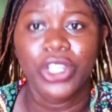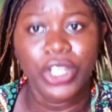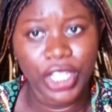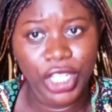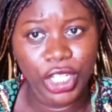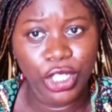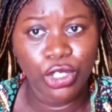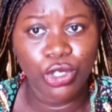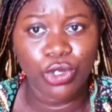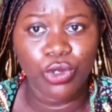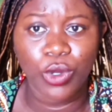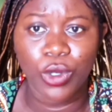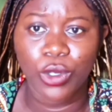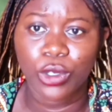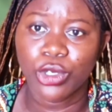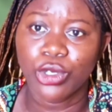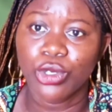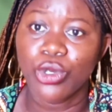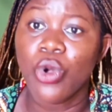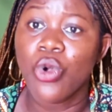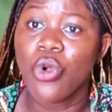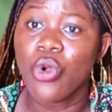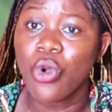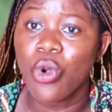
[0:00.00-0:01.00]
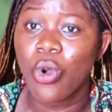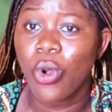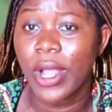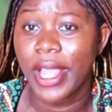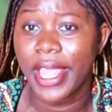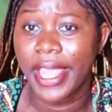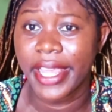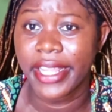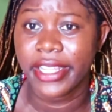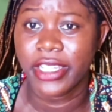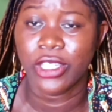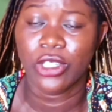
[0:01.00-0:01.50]
you need to also
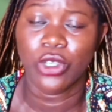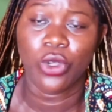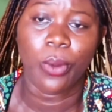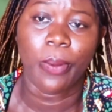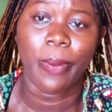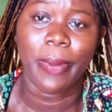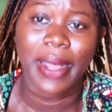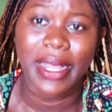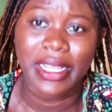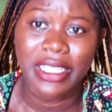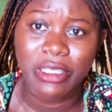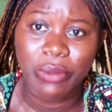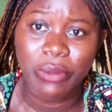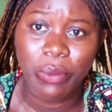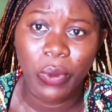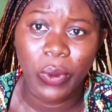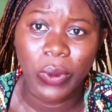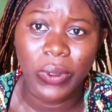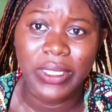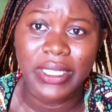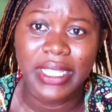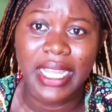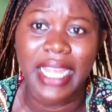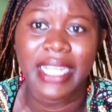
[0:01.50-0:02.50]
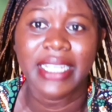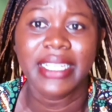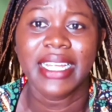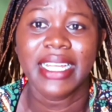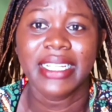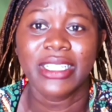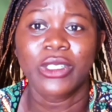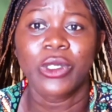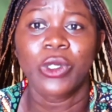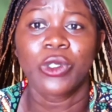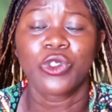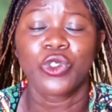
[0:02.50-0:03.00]
go get your passport, and
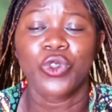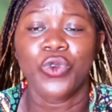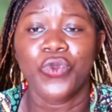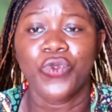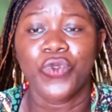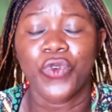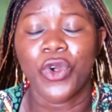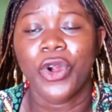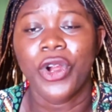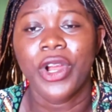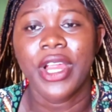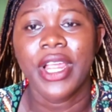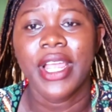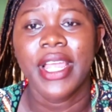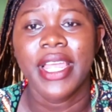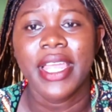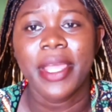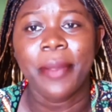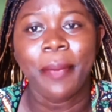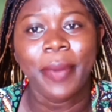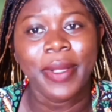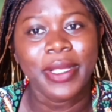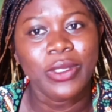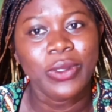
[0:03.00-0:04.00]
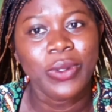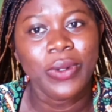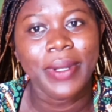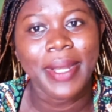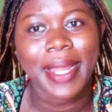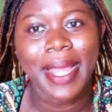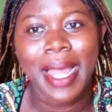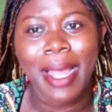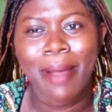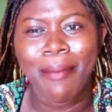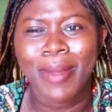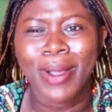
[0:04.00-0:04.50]
that's also for a
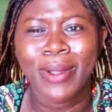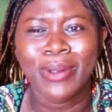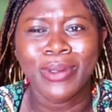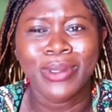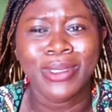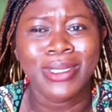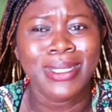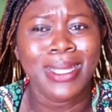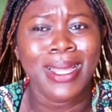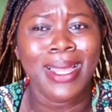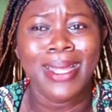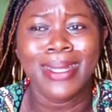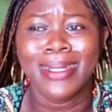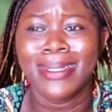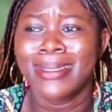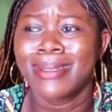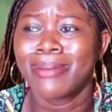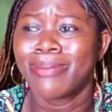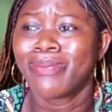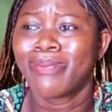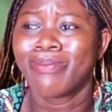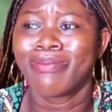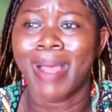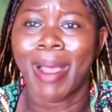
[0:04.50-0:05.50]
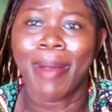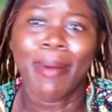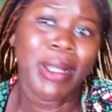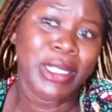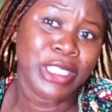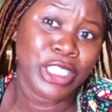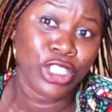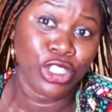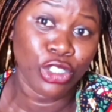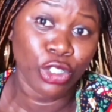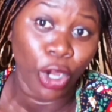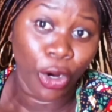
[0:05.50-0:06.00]
particular amount, and the
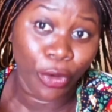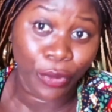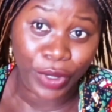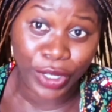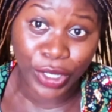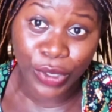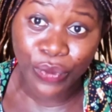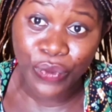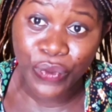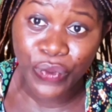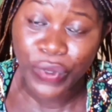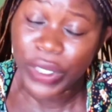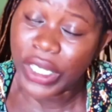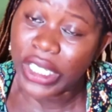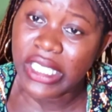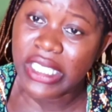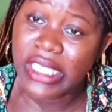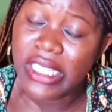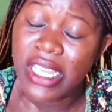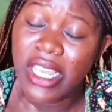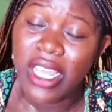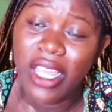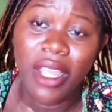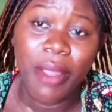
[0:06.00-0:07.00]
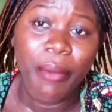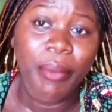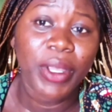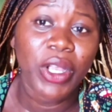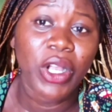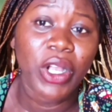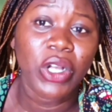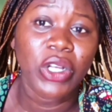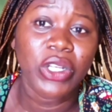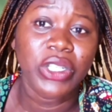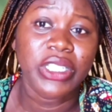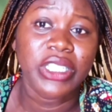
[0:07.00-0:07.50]
amount is not really fixed,
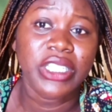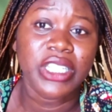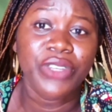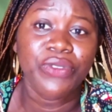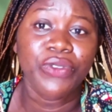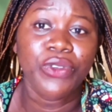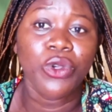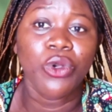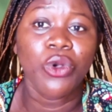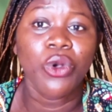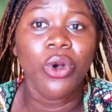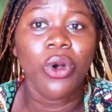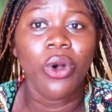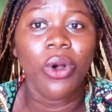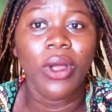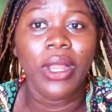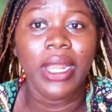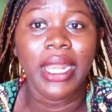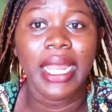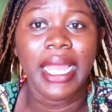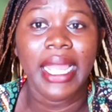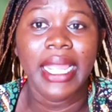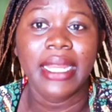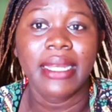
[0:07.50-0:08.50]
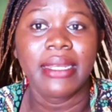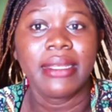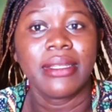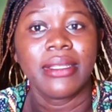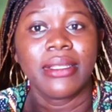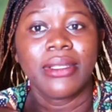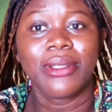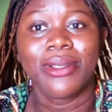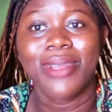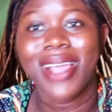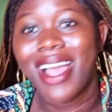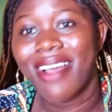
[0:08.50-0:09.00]
because if you go
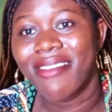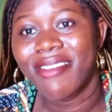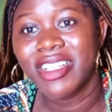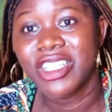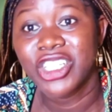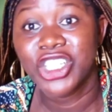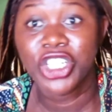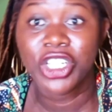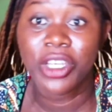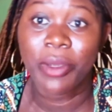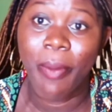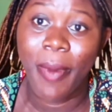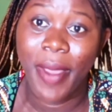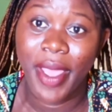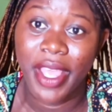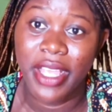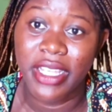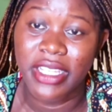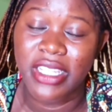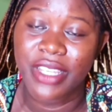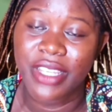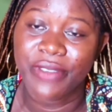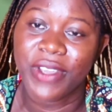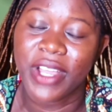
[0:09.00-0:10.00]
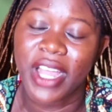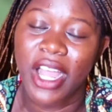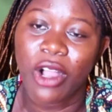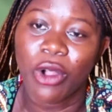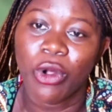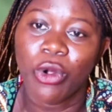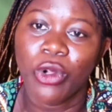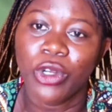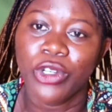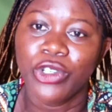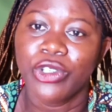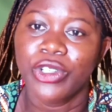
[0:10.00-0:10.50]
online, you have it cheapest. If you
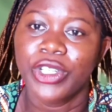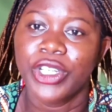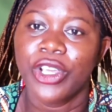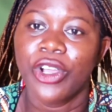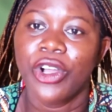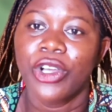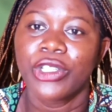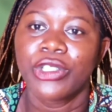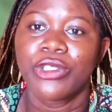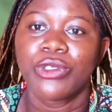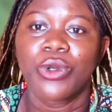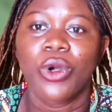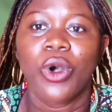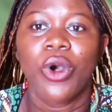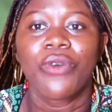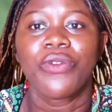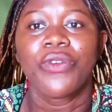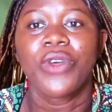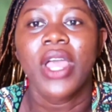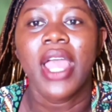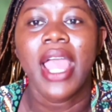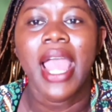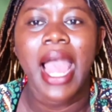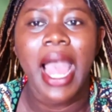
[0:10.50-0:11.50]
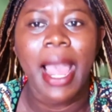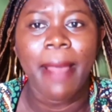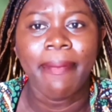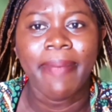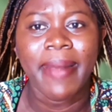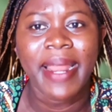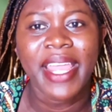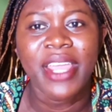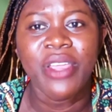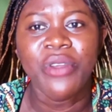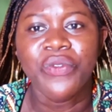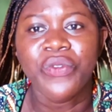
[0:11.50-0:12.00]
can go through the order of
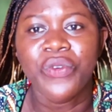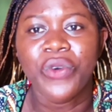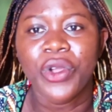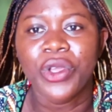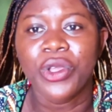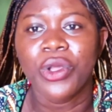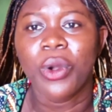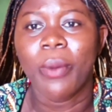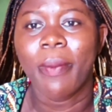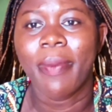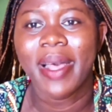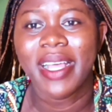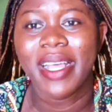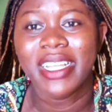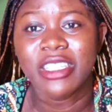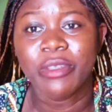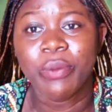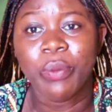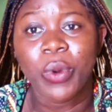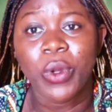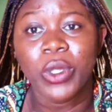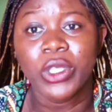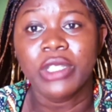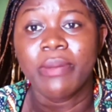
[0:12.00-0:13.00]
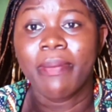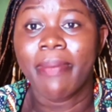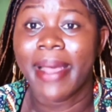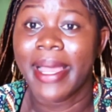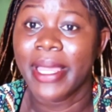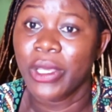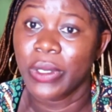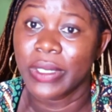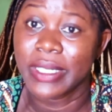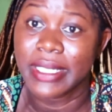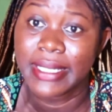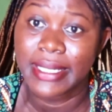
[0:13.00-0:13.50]
applying for your passport
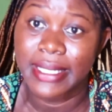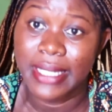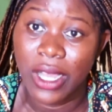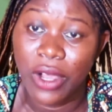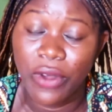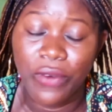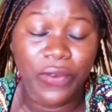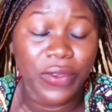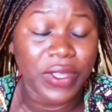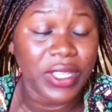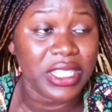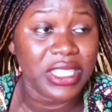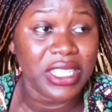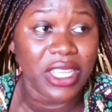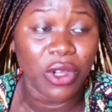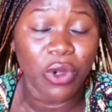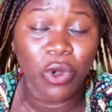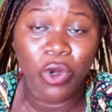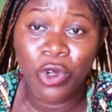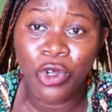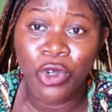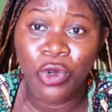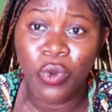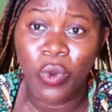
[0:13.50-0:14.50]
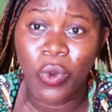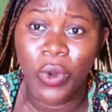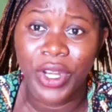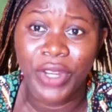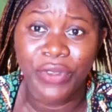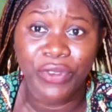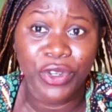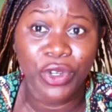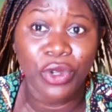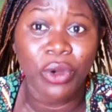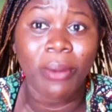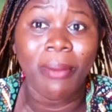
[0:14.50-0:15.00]
by yourself, it's a good
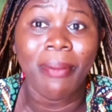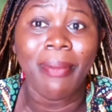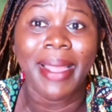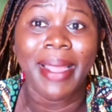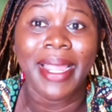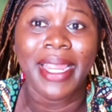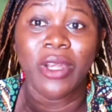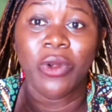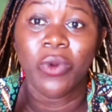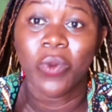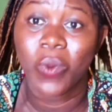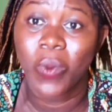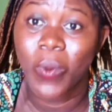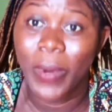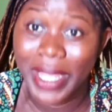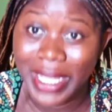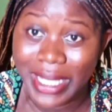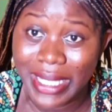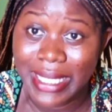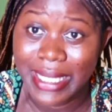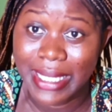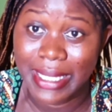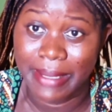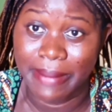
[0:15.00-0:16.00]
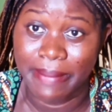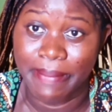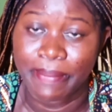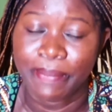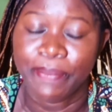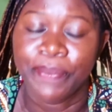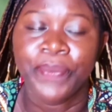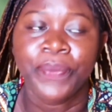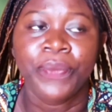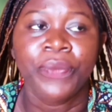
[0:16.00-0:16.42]
one if you don't mind waiting.